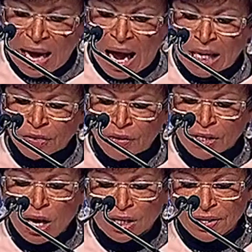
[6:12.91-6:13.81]
As a
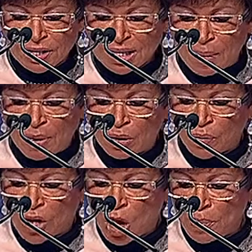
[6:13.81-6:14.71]
result of the summit,
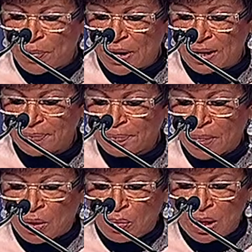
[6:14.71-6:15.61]
we hope that
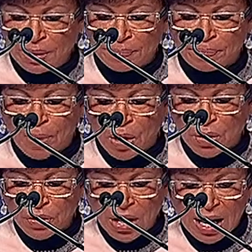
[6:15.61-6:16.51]
we
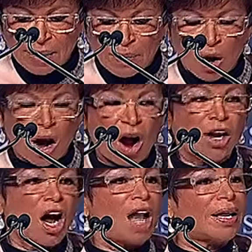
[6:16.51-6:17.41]
both, um, our
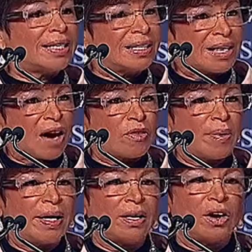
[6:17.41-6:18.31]
colleagues in
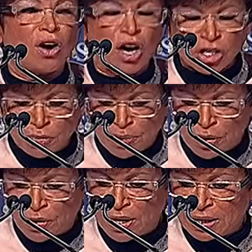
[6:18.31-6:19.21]
government and our
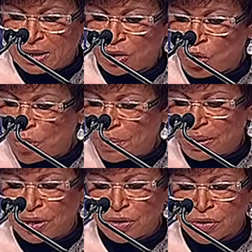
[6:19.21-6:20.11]
entrepreneurs and corporate
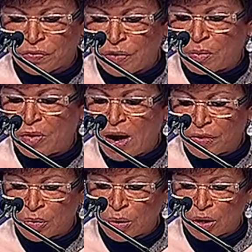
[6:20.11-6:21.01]
leaders from around
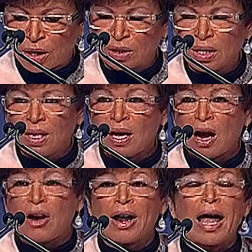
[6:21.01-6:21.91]
the world,
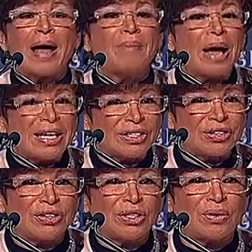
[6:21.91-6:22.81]
our
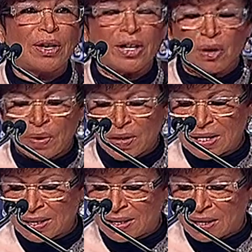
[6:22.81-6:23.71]
ambassadors who are here with
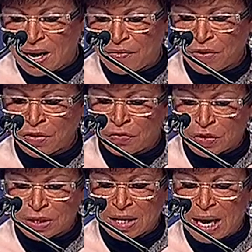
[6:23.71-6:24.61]
us this time for the
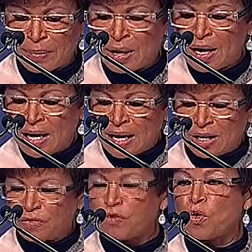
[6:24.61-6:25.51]
first time
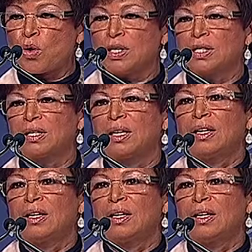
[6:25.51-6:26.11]
in force,